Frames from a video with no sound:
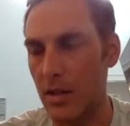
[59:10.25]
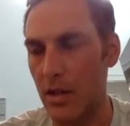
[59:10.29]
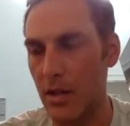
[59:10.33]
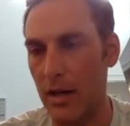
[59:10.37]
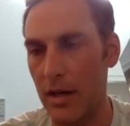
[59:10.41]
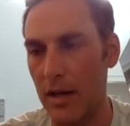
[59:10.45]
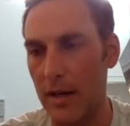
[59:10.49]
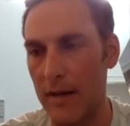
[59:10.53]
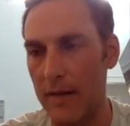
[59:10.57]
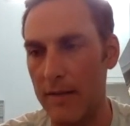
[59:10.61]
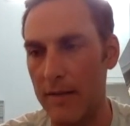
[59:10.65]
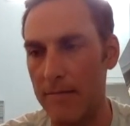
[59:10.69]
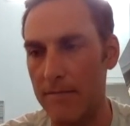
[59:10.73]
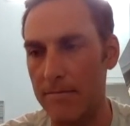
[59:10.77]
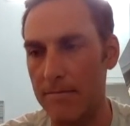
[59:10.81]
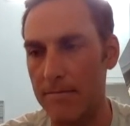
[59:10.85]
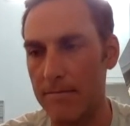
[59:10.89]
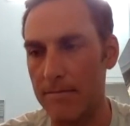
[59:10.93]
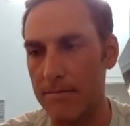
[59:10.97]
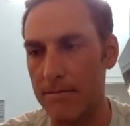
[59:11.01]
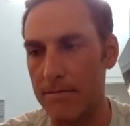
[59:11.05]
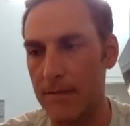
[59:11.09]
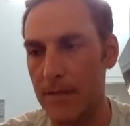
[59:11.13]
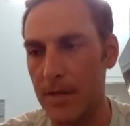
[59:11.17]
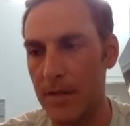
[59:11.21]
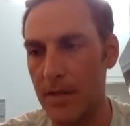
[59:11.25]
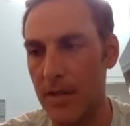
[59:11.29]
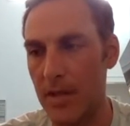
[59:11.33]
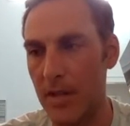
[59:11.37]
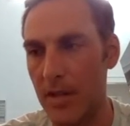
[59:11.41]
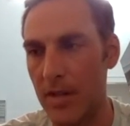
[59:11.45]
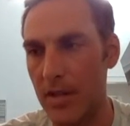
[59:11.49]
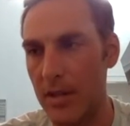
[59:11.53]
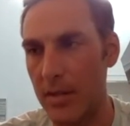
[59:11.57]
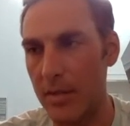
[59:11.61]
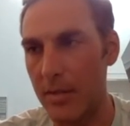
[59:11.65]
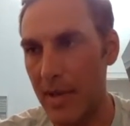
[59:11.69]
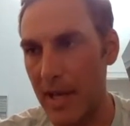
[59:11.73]

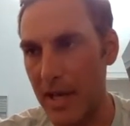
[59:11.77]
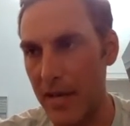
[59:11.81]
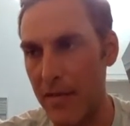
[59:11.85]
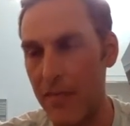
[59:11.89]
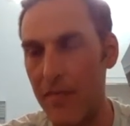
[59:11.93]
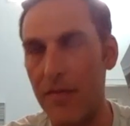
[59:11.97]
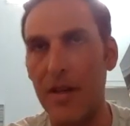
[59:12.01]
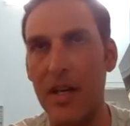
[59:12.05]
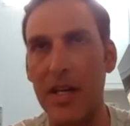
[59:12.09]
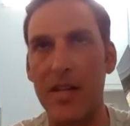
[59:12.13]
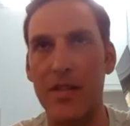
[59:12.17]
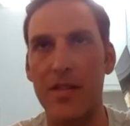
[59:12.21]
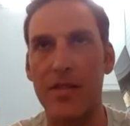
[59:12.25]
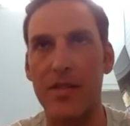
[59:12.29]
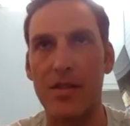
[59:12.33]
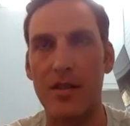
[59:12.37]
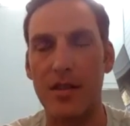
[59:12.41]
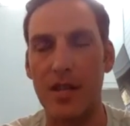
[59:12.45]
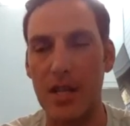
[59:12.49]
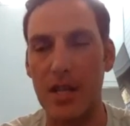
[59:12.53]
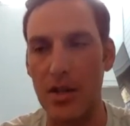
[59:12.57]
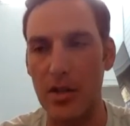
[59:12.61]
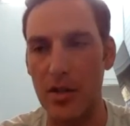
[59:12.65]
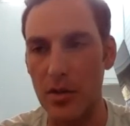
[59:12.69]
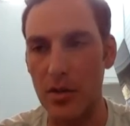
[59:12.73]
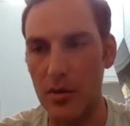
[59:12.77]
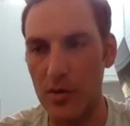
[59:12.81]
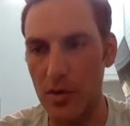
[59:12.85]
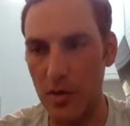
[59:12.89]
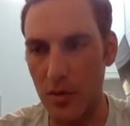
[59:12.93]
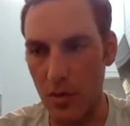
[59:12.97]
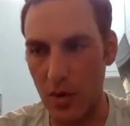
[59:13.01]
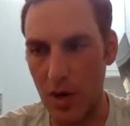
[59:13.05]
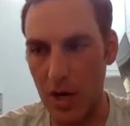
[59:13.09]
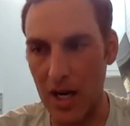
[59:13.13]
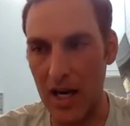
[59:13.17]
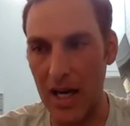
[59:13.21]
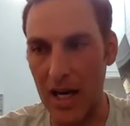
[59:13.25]
the benefits that you
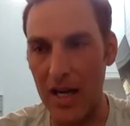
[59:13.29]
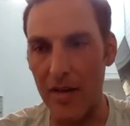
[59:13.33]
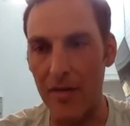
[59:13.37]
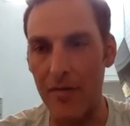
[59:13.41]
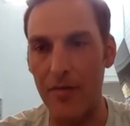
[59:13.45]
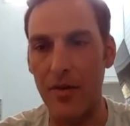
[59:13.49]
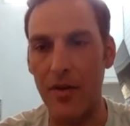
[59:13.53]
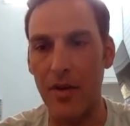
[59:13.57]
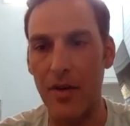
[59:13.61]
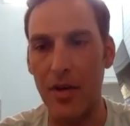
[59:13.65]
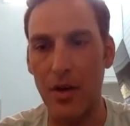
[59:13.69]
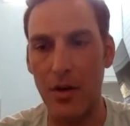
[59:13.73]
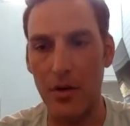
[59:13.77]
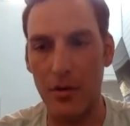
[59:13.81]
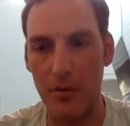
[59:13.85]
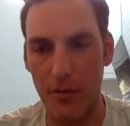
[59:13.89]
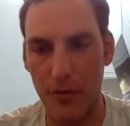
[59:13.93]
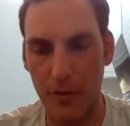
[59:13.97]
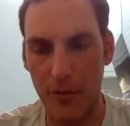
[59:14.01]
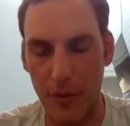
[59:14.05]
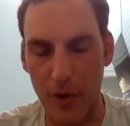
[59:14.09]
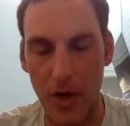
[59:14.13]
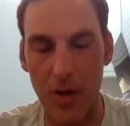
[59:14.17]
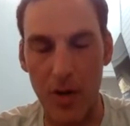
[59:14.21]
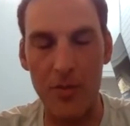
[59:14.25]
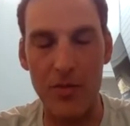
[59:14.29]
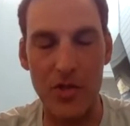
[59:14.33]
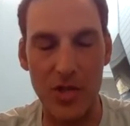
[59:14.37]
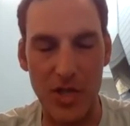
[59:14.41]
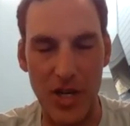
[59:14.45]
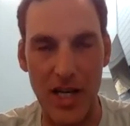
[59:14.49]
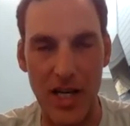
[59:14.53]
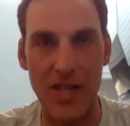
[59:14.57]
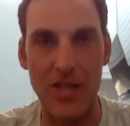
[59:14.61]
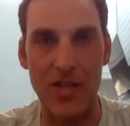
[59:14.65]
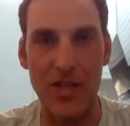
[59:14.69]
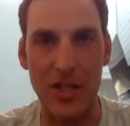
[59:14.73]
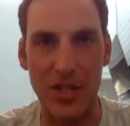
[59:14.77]
derive from
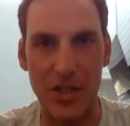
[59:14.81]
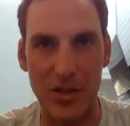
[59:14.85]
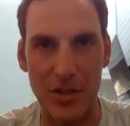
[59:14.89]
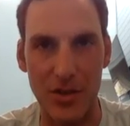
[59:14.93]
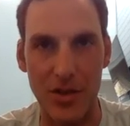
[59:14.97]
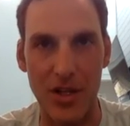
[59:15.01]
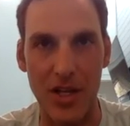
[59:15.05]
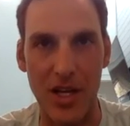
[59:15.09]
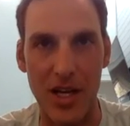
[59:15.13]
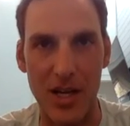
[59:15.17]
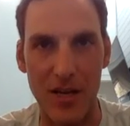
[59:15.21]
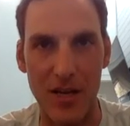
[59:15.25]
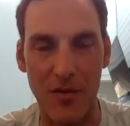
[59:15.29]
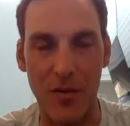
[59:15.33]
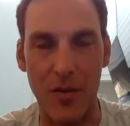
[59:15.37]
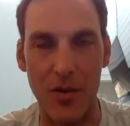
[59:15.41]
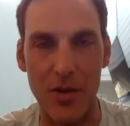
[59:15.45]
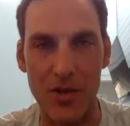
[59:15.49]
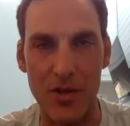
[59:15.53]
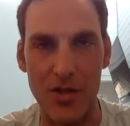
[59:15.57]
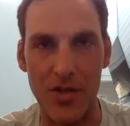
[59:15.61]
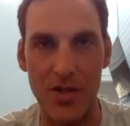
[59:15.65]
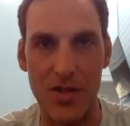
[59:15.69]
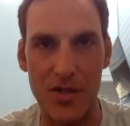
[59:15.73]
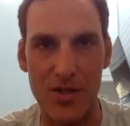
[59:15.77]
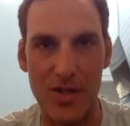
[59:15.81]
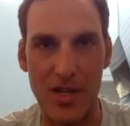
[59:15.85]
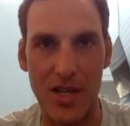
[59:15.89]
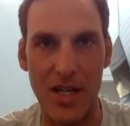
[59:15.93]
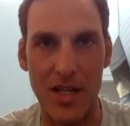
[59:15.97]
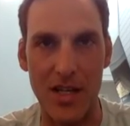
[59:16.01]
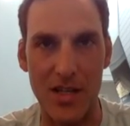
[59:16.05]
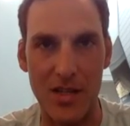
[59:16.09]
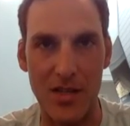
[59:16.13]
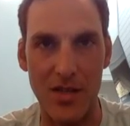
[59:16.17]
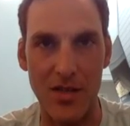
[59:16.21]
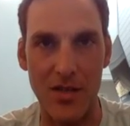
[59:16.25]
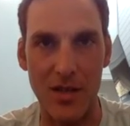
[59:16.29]
changing your life once you
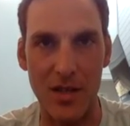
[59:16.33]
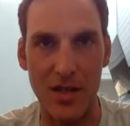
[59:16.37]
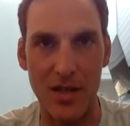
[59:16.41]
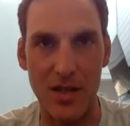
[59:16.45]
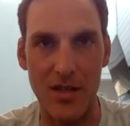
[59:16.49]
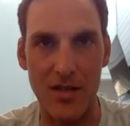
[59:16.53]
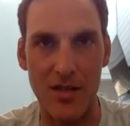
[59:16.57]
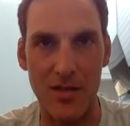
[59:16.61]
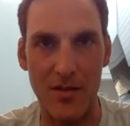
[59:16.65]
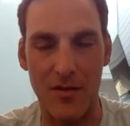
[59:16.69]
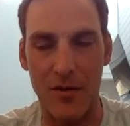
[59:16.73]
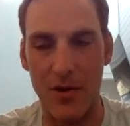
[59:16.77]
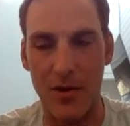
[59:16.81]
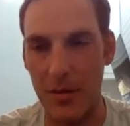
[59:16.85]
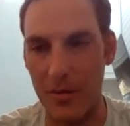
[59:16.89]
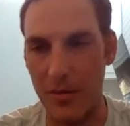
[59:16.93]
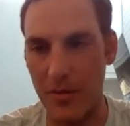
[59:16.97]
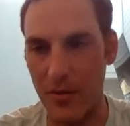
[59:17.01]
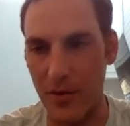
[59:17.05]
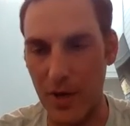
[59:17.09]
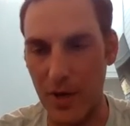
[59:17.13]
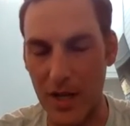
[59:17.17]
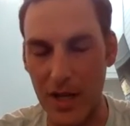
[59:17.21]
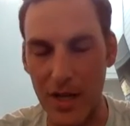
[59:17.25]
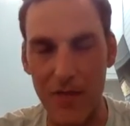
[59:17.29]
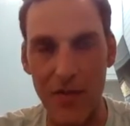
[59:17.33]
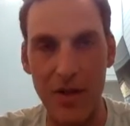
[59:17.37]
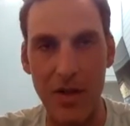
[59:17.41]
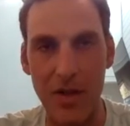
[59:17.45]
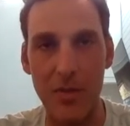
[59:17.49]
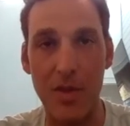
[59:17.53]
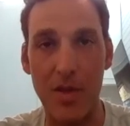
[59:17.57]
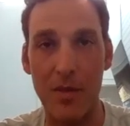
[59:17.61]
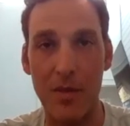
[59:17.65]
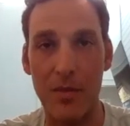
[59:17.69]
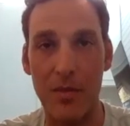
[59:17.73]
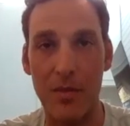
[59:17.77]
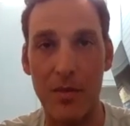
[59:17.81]
decide to do it, from
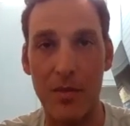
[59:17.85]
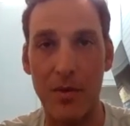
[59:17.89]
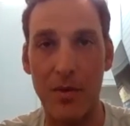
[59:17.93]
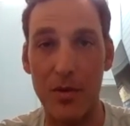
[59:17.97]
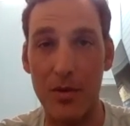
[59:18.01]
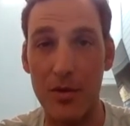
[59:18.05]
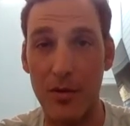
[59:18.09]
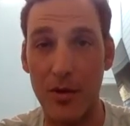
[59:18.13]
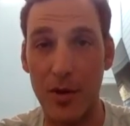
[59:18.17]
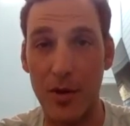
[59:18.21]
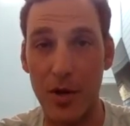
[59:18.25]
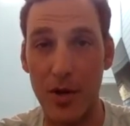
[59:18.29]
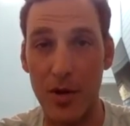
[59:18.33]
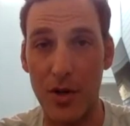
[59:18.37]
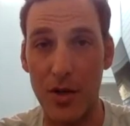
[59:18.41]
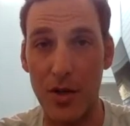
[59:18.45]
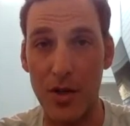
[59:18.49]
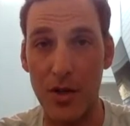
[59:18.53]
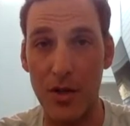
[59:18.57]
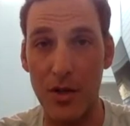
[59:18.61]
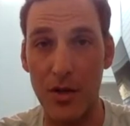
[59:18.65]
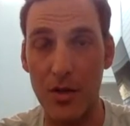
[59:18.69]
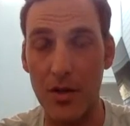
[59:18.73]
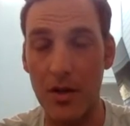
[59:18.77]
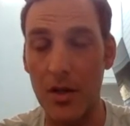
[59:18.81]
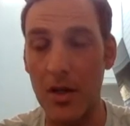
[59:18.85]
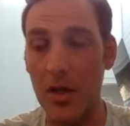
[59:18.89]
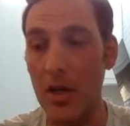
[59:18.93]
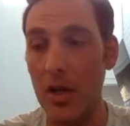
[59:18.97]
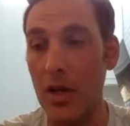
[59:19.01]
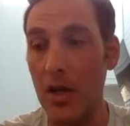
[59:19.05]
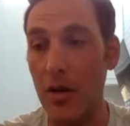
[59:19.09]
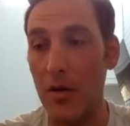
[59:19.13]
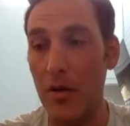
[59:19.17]
forgiving people who've hurt you,